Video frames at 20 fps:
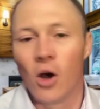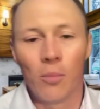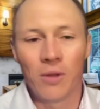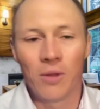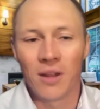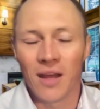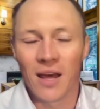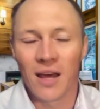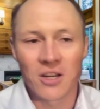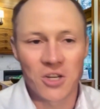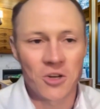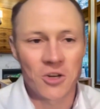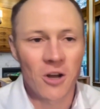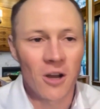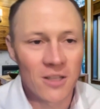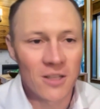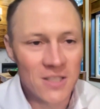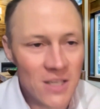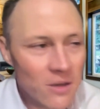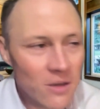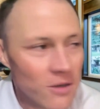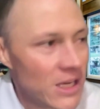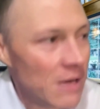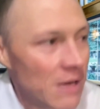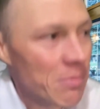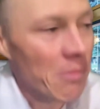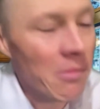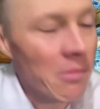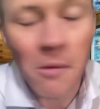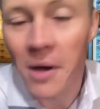hope that that strong scent will
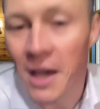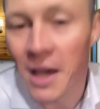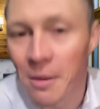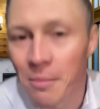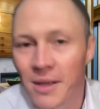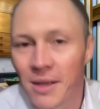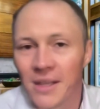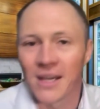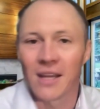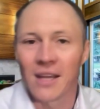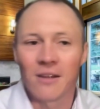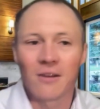keep them away. But yeah,